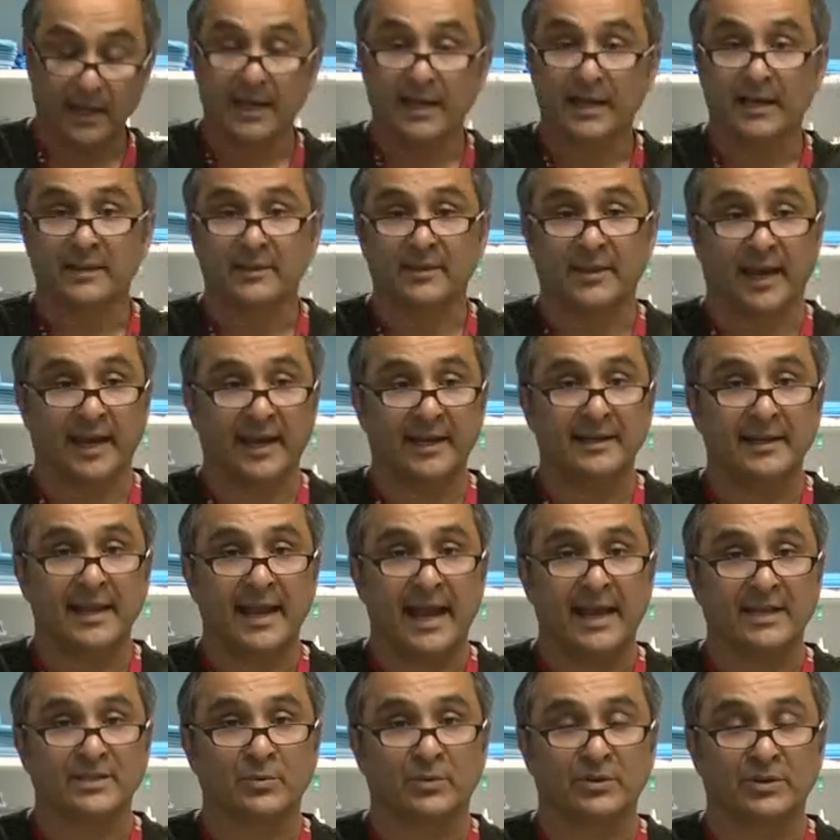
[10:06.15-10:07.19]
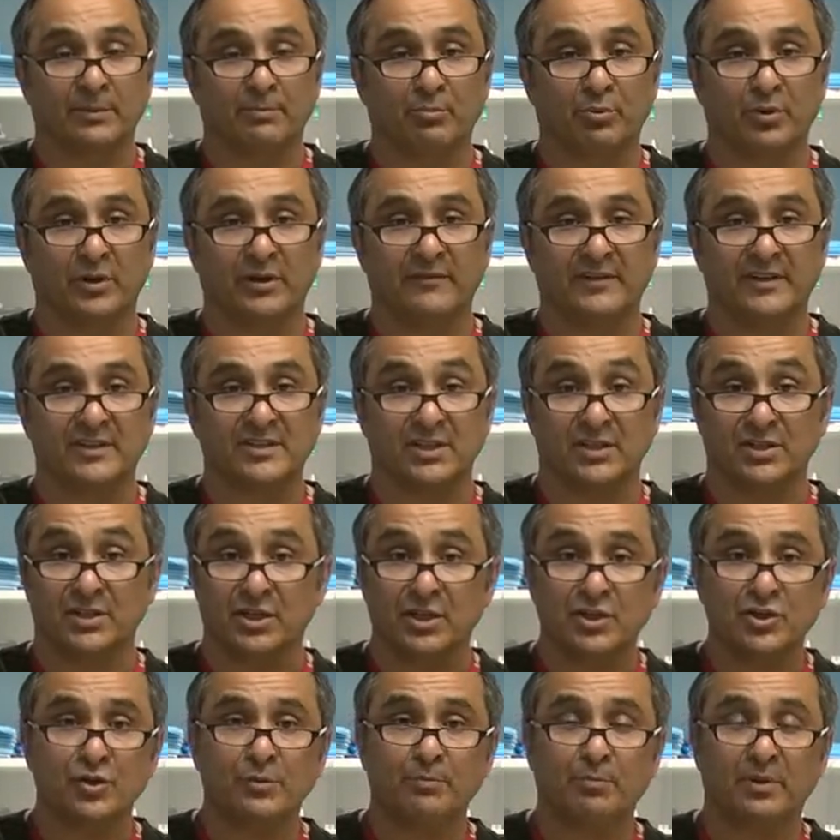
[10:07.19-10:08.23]
Then, as with the previous
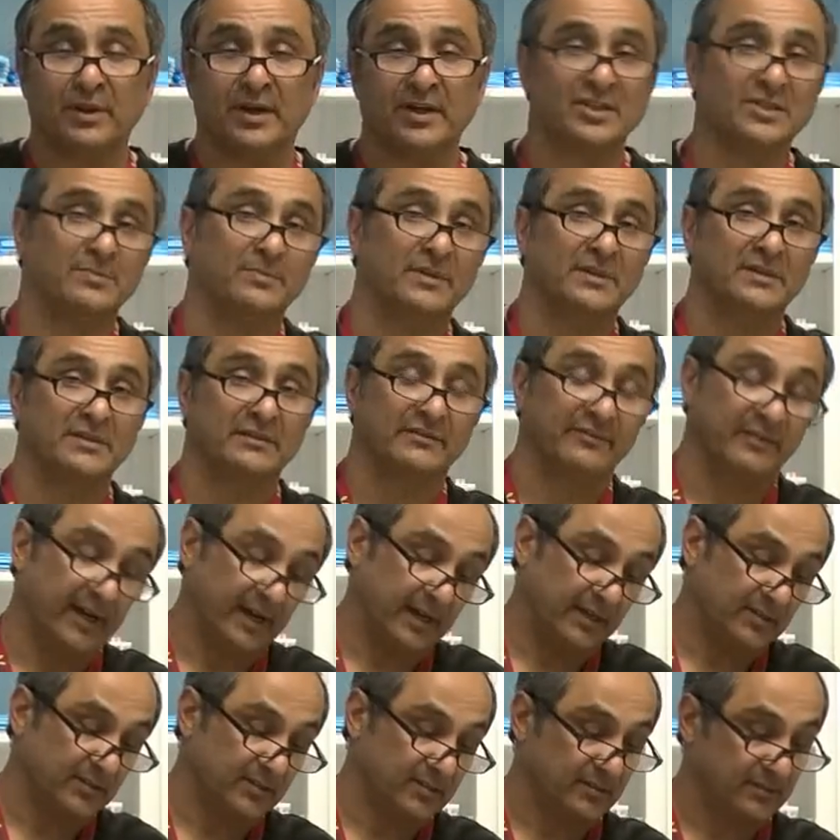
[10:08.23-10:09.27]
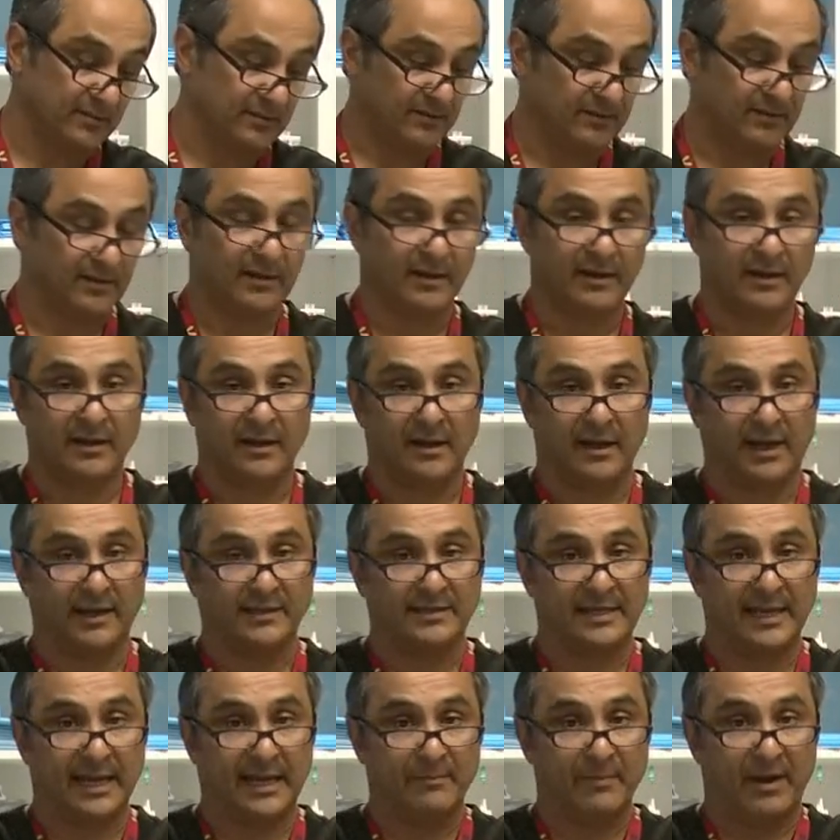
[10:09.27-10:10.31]
initial placement device, I
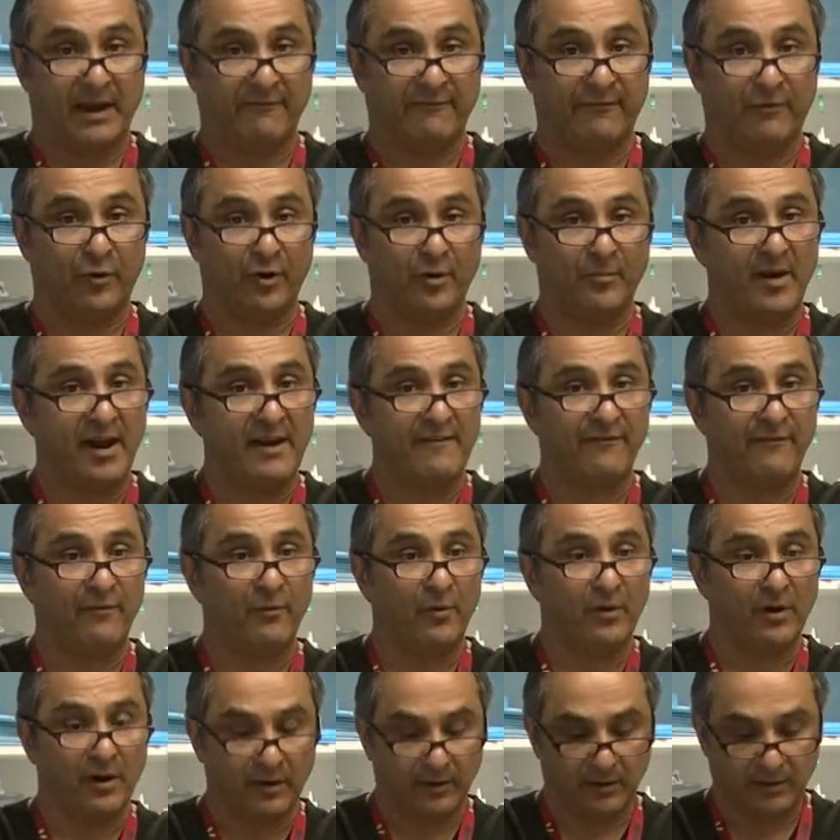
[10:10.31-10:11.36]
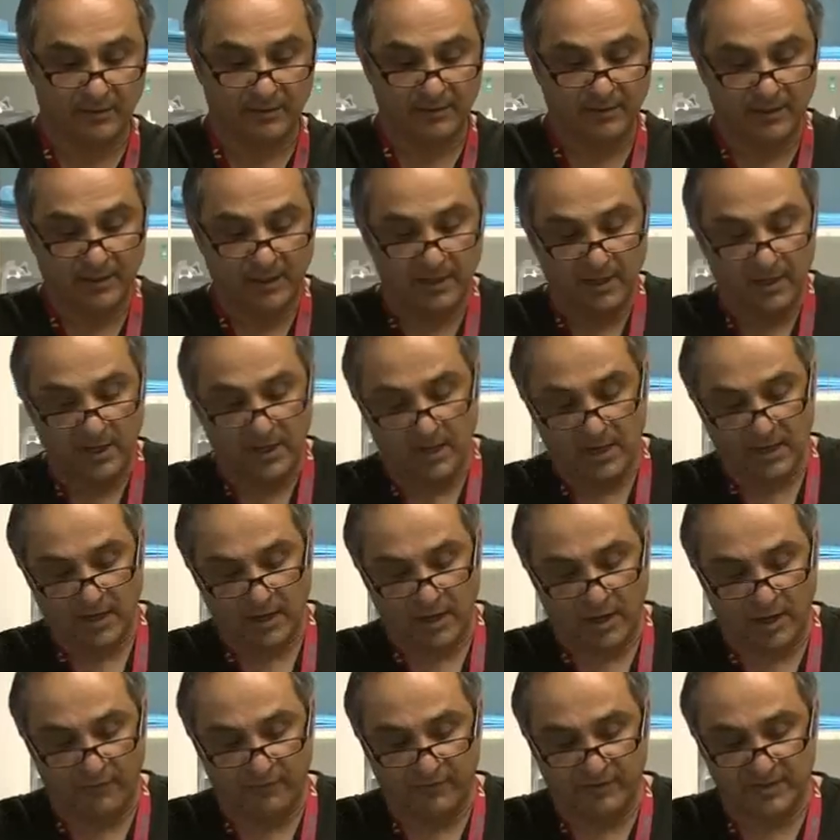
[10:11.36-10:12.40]
take my 4x4,
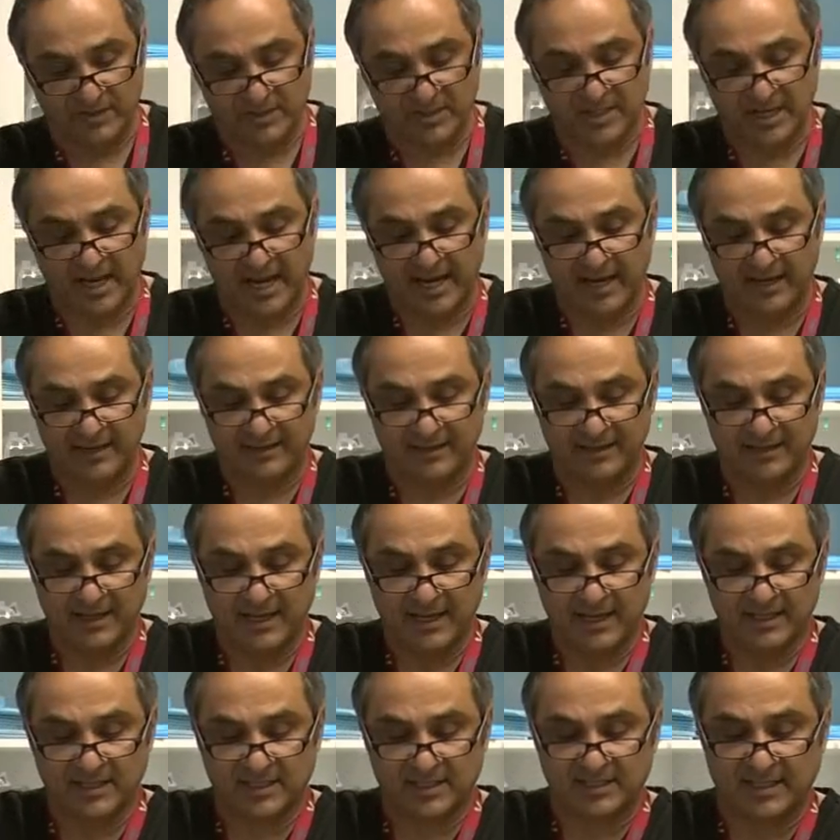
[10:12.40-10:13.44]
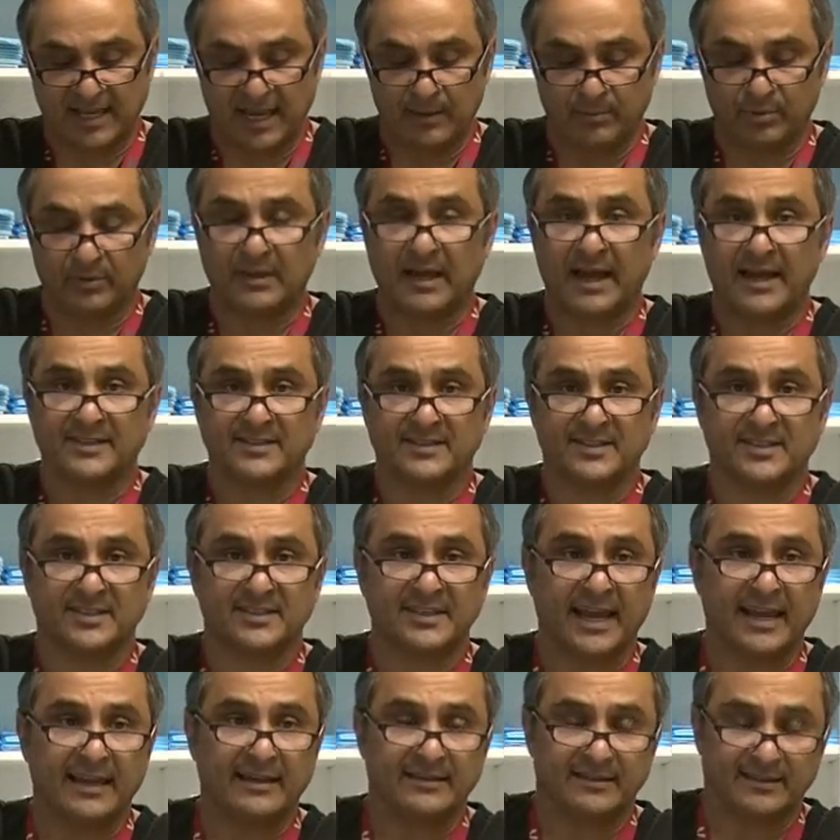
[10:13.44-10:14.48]
cover the site, stabilize
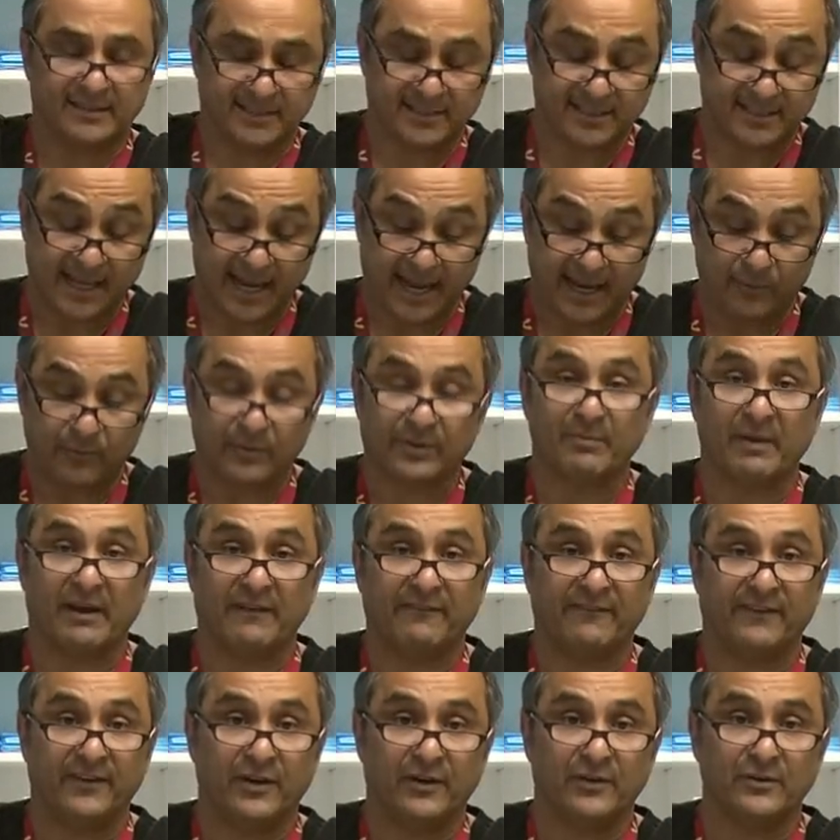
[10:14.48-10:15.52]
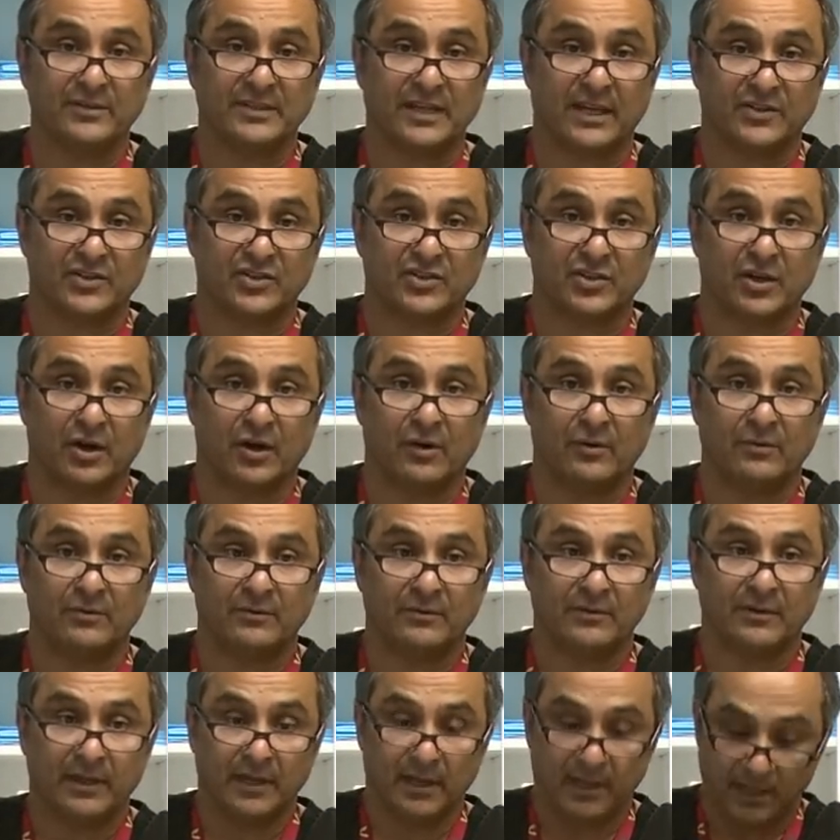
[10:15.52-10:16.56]
the site with my fingers as
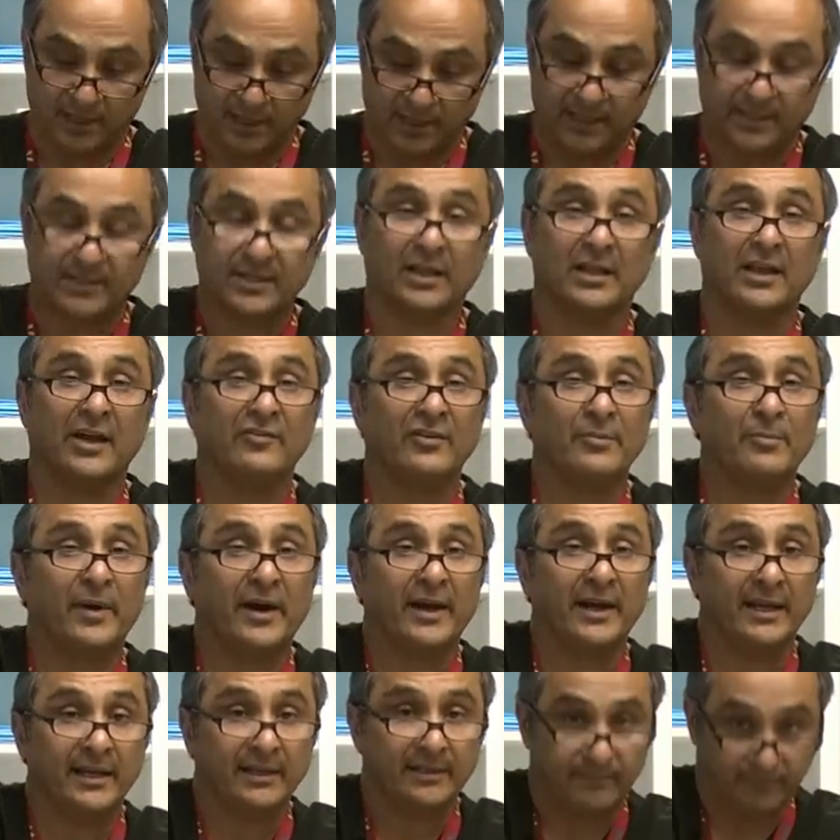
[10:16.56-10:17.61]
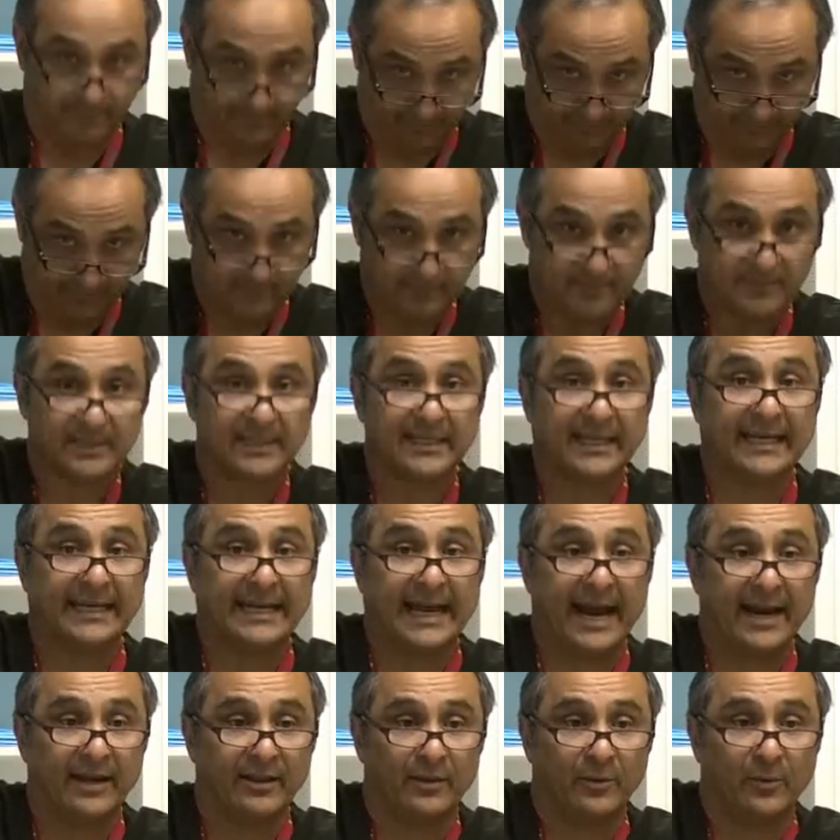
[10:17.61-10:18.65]
so, and tell everybody to get
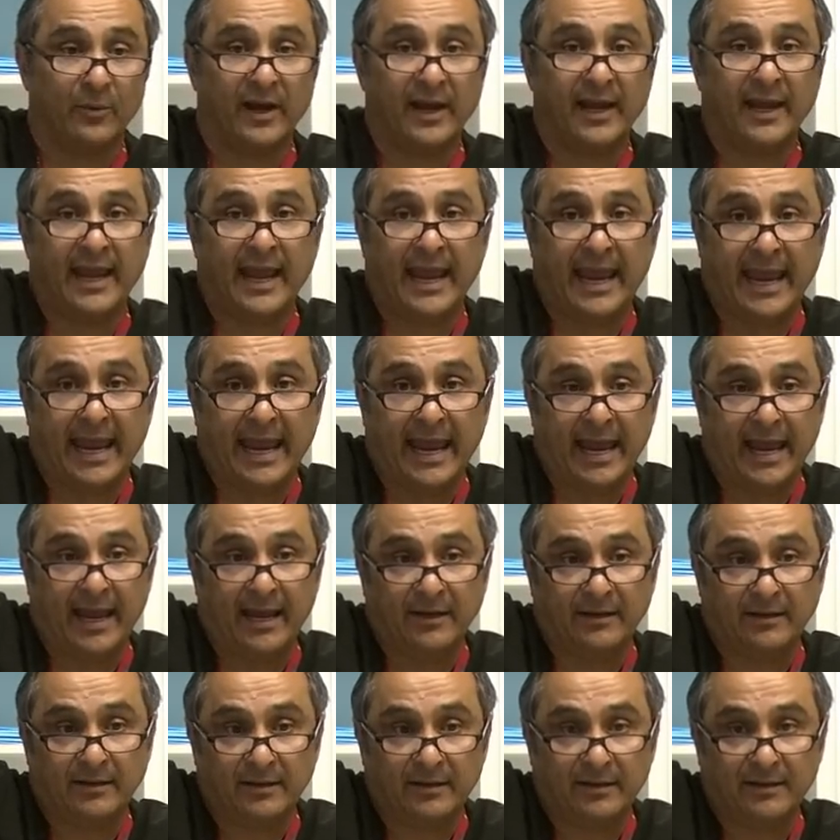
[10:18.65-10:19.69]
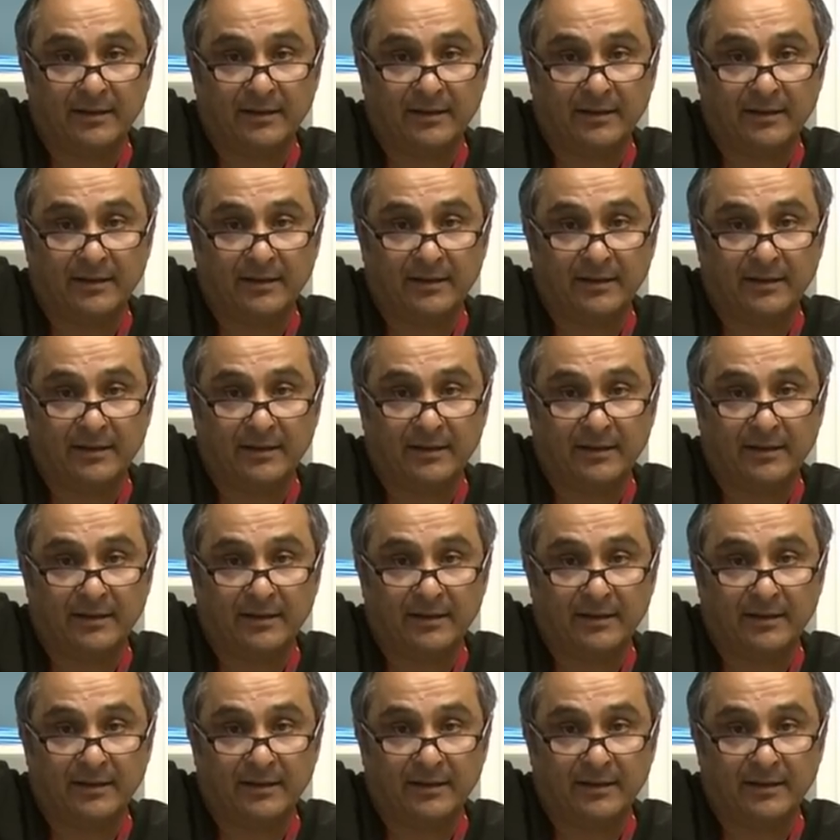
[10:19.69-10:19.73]
out of the way and